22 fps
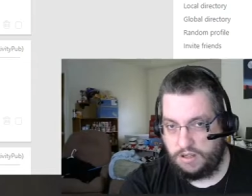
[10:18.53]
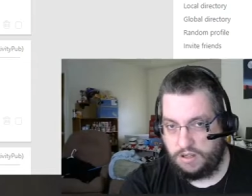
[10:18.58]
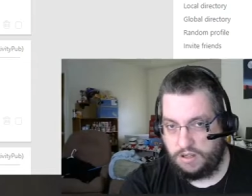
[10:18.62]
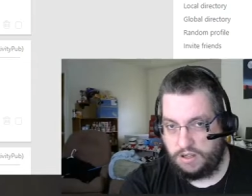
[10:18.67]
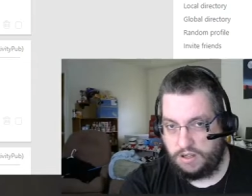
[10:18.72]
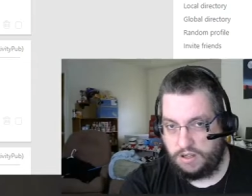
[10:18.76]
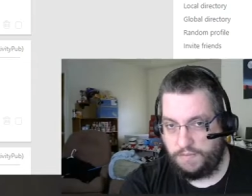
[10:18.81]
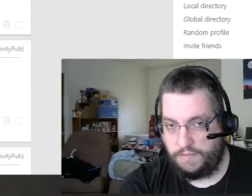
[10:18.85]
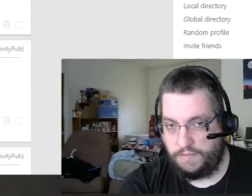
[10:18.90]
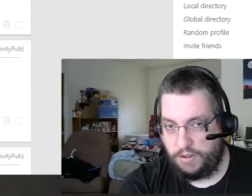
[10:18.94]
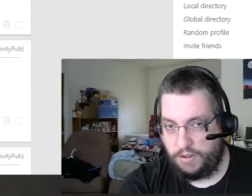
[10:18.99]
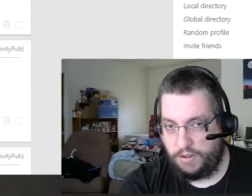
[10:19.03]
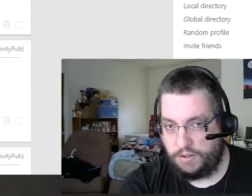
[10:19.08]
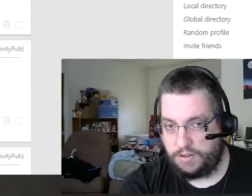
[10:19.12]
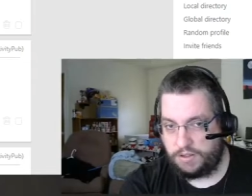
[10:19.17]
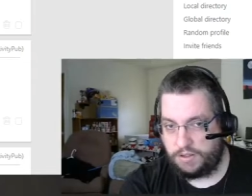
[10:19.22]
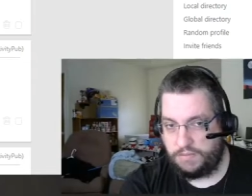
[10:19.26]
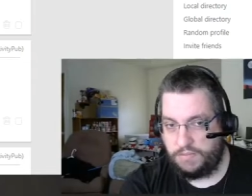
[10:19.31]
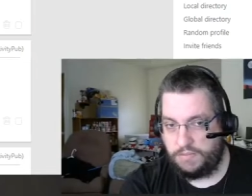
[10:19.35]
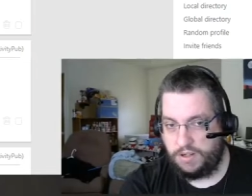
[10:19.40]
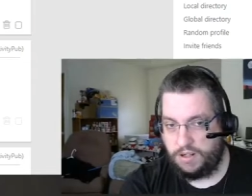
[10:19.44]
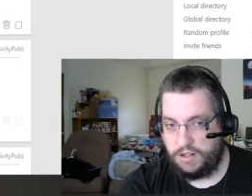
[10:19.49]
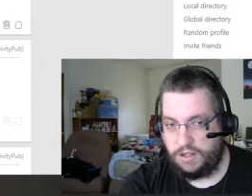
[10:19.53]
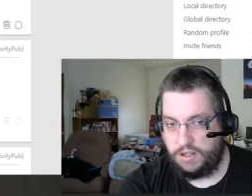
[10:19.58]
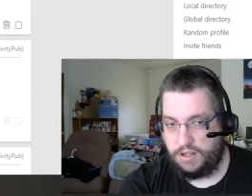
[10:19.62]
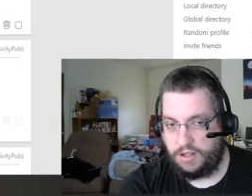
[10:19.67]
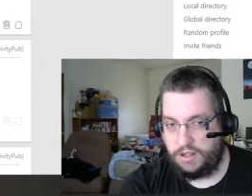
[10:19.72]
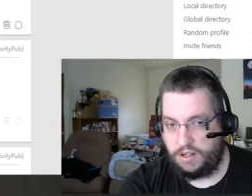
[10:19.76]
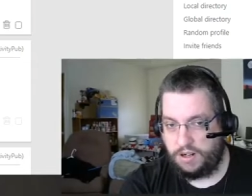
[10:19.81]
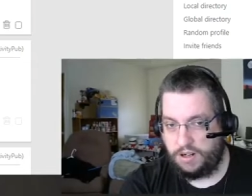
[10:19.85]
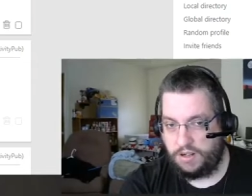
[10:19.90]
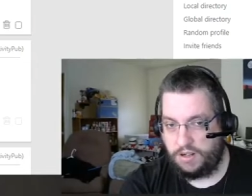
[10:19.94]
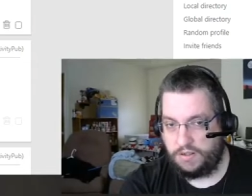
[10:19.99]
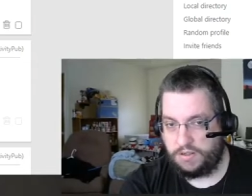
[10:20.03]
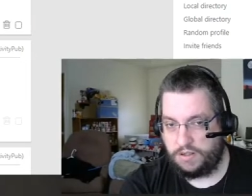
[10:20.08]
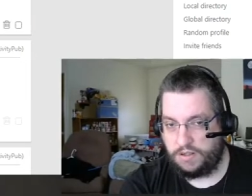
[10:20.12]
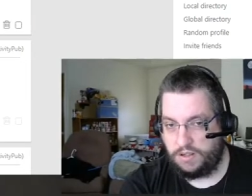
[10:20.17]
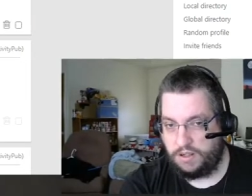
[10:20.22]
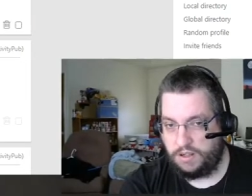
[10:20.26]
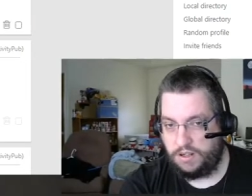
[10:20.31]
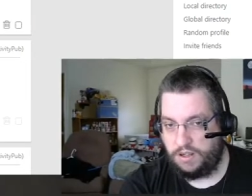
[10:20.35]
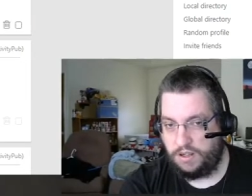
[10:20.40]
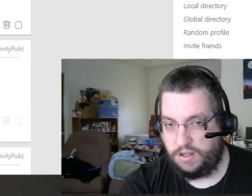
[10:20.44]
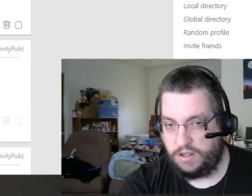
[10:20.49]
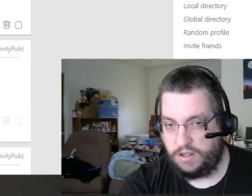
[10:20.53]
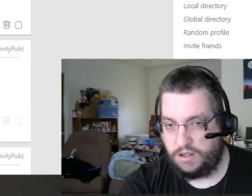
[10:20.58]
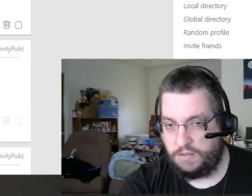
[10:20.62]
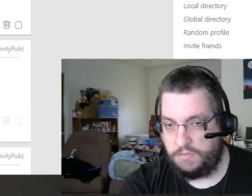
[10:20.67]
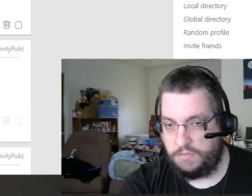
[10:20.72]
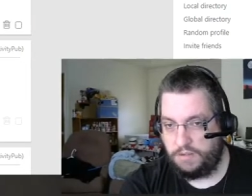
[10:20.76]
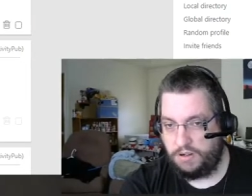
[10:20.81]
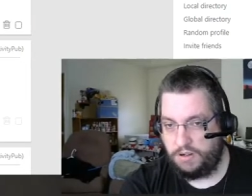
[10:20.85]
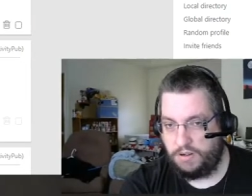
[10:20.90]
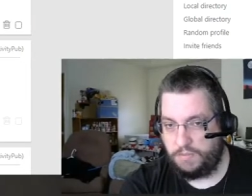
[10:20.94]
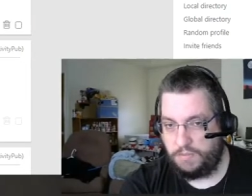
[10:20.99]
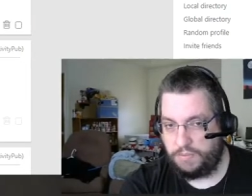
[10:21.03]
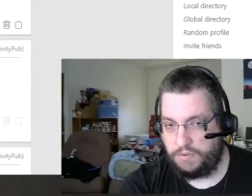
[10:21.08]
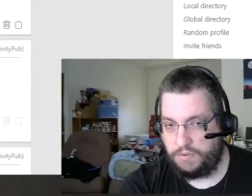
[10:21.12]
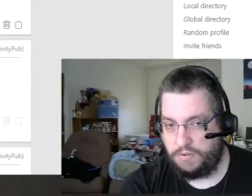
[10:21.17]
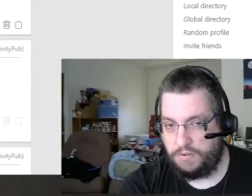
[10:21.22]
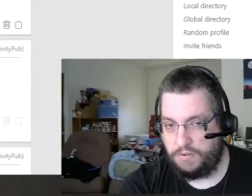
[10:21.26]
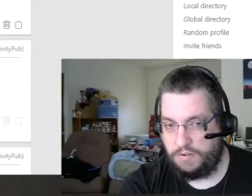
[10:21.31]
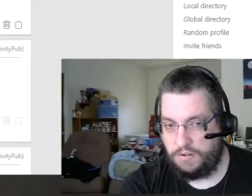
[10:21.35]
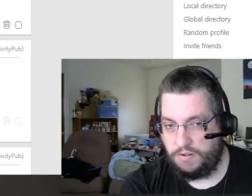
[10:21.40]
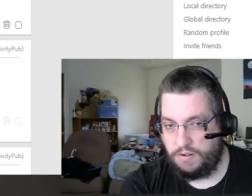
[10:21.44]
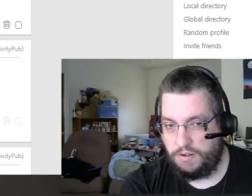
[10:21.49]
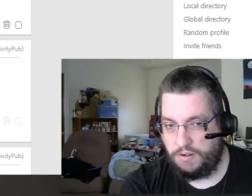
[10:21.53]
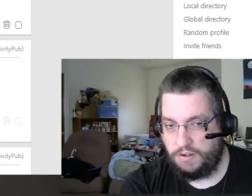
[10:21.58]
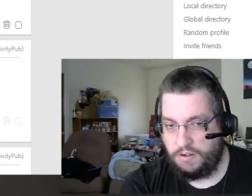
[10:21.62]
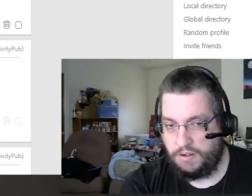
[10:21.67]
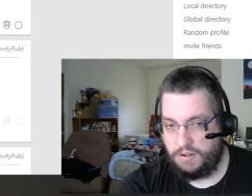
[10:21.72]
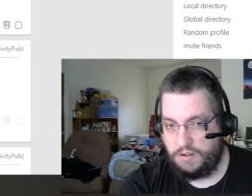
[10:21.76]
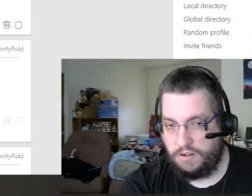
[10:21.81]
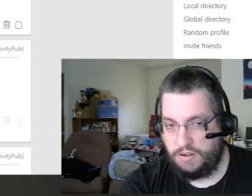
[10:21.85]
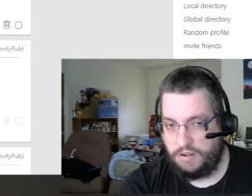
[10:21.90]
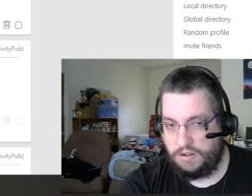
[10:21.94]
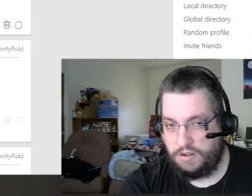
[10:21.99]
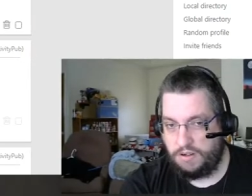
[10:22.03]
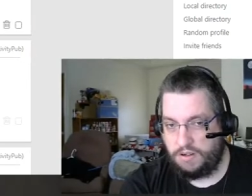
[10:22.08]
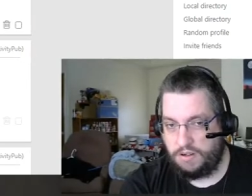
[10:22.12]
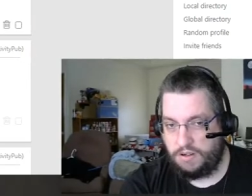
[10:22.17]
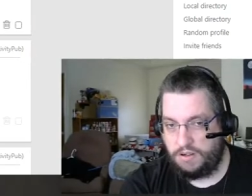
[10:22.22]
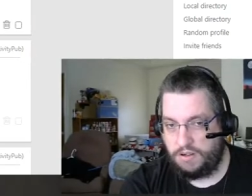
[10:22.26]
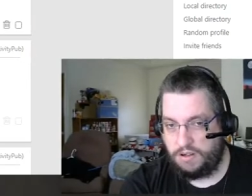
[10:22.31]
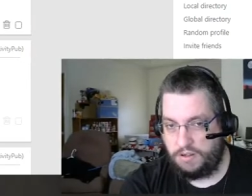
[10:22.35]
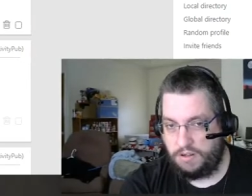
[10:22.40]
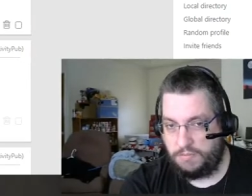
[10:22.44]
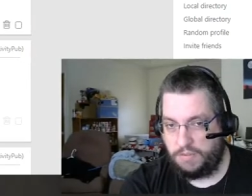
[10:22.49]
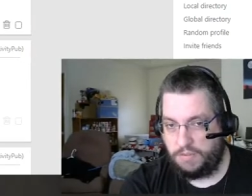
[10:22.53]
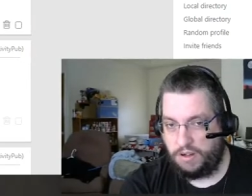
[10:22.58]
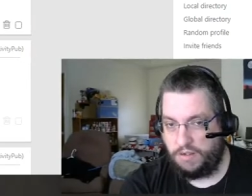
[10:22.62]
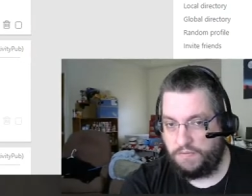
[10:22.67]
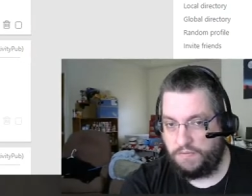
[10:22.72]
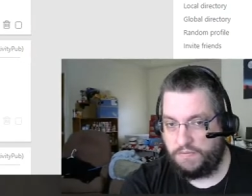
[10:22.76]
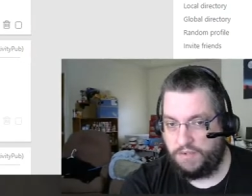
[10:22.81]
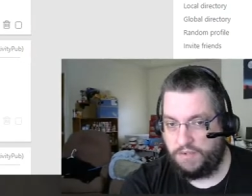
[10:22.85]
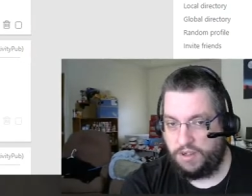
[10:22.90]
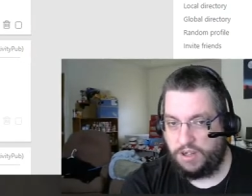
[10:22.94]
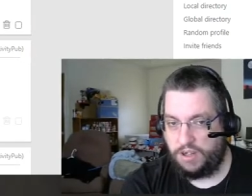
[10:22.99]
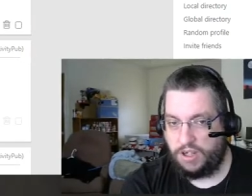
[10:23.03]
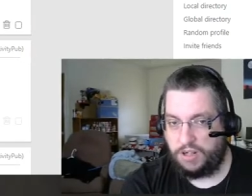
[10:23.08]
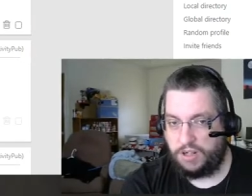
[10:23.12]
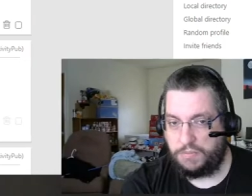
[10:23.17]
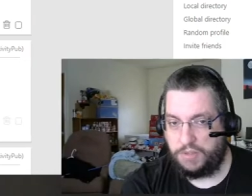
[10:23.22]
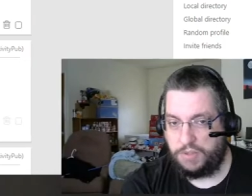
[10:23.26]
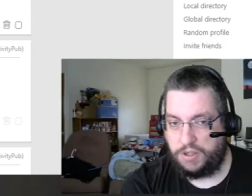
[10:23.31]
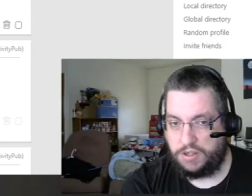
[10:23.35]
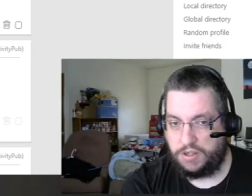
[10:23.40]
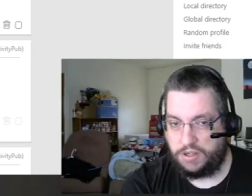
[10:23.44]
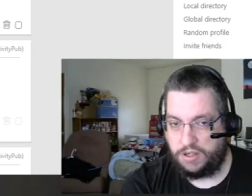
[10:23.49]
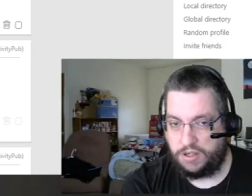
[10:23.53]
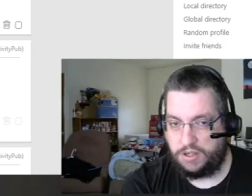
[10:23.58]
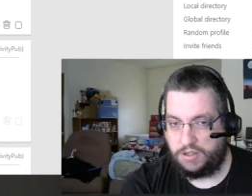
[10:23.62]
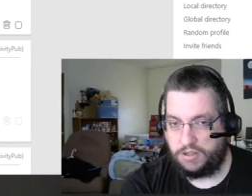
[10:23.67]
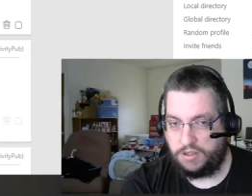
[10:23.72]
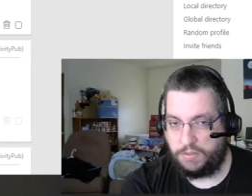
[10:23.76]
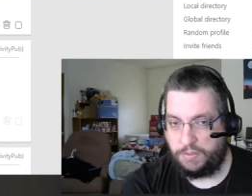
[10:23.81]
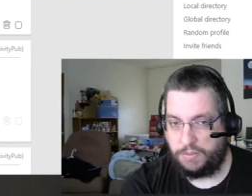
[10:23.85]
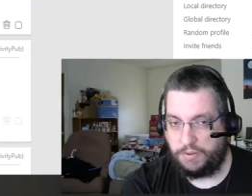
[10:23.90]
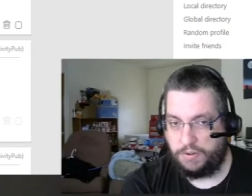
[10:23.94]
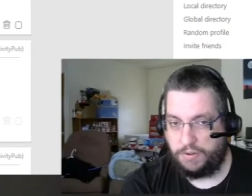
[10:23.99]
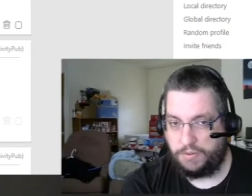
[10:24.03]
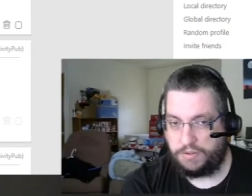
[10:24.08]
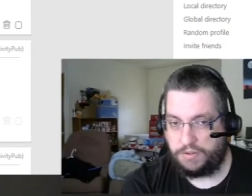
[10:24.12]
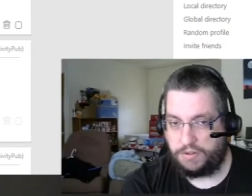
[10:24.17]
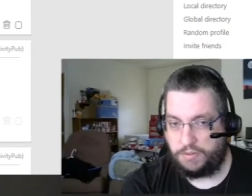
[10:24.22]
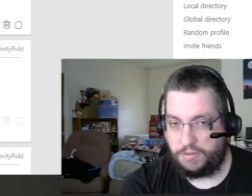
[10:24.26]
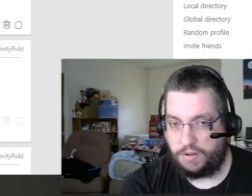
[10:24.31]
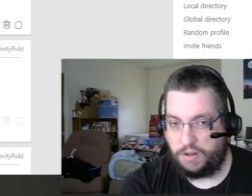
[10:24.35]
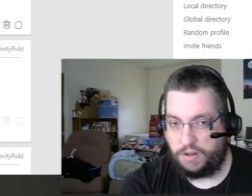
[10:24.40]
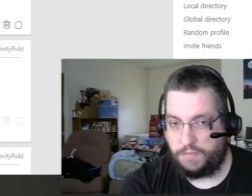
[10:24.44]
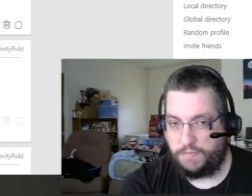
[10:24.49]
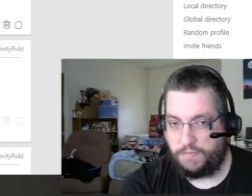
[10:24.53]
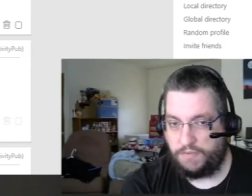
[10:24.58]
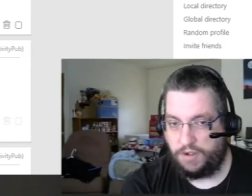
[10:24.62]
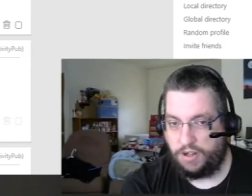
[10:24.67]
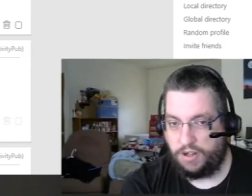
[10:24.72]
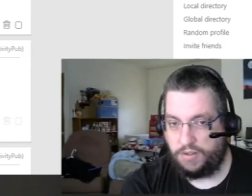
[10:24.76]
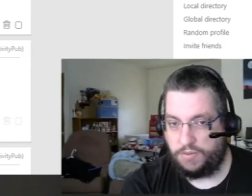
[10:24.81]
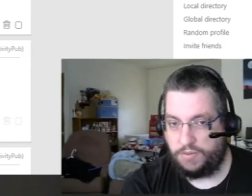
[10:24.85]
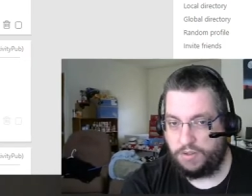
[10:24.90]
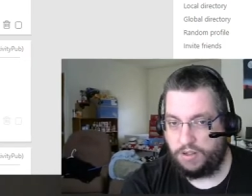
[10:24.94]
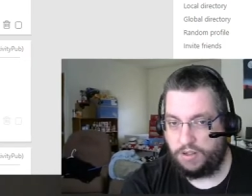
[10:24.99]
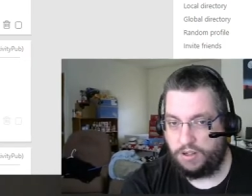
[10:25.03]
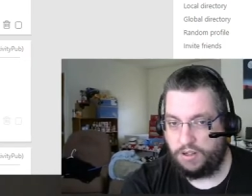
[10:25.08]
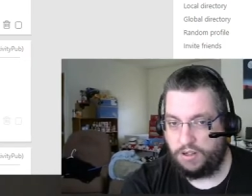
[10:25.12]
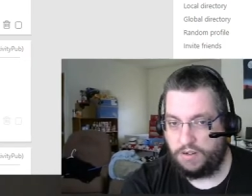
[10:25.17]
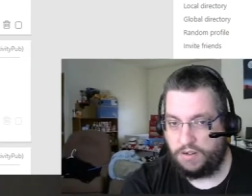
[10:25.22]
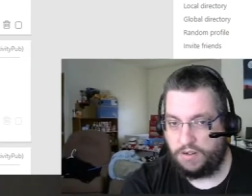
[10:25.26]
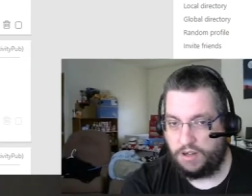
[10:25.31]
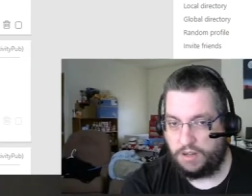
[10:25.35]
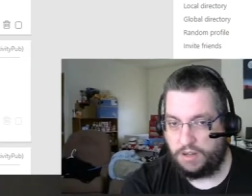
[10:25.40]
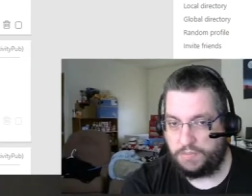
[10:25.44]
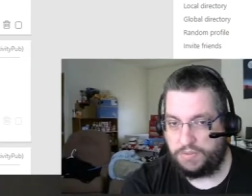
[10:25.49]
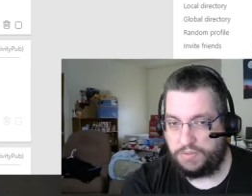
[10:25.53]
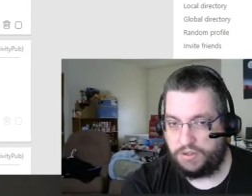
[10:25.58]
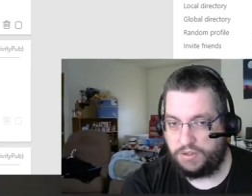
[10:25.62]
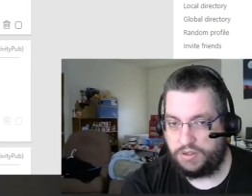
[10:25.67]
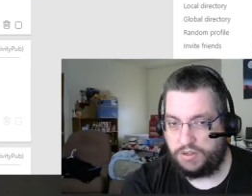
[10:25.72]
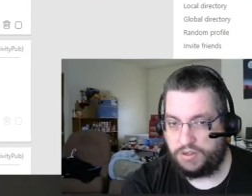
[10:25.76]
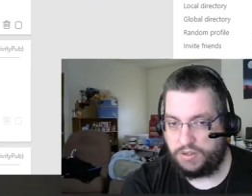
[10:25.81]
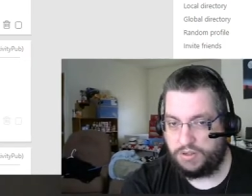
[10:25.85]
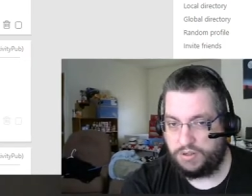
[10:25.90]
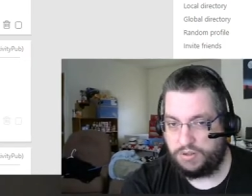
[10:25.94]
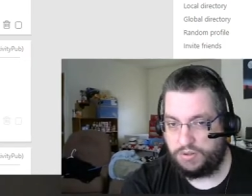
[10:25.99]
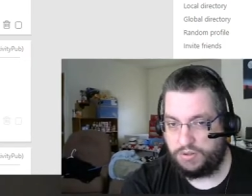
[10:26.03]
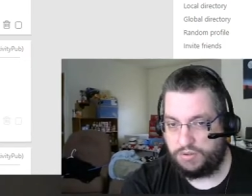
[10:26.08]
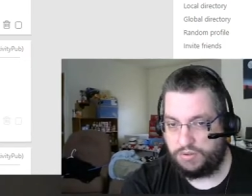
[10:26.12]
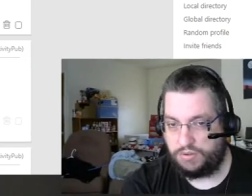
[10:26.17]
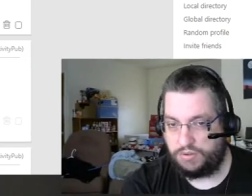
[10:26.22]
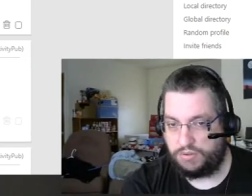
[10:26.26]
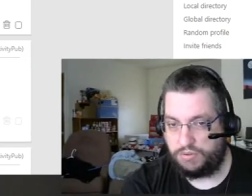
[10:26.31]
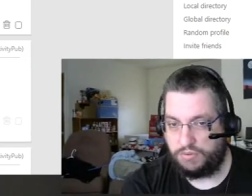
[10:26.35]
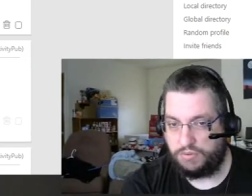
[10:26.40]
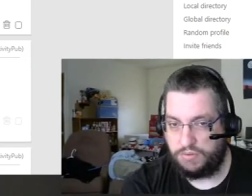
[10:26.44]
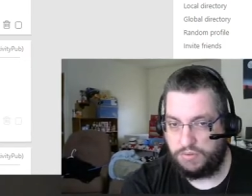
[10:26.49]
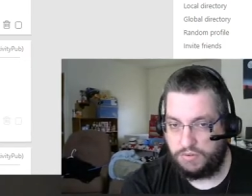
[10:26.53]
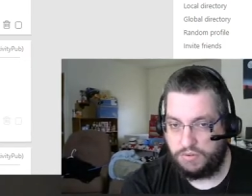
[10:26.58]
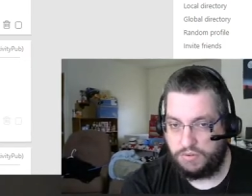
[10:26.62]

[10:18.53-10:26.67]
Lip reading: I follow somebody and then all of a sudden they come up in my feed because the person I'm following happens to